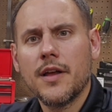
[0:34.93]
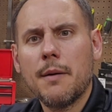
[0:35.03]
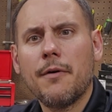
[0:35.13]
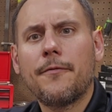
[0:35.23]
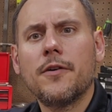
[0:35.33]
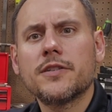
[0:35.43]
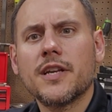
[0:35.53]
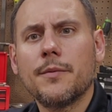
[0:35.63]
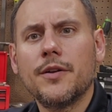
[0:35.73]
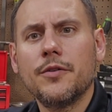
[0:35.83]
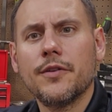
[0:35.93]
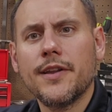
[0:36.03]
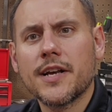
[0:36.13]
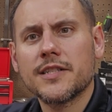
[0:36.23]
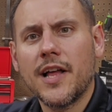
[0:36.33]
But first, I'm going to do the
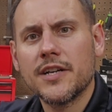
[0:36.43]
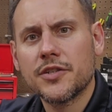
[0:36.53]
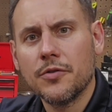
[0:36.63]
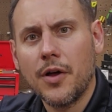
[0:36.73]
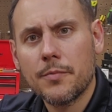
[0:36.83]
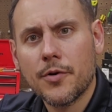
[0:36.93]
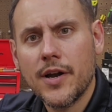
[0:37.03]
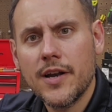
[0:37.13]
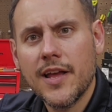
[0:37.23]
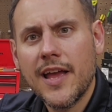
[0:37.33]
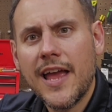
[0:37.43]
next logical upgrade,